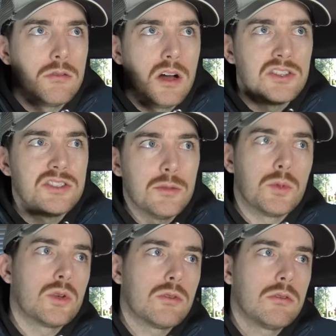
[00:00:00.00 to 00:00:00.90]
a
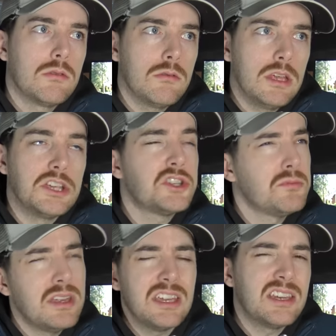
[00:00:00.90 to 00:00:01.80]
similar ish
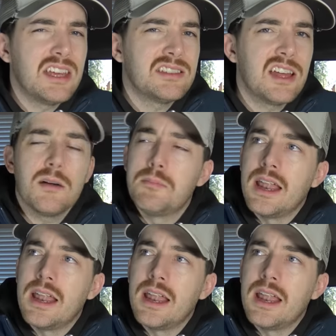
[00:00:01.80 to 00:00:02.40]
media day setup.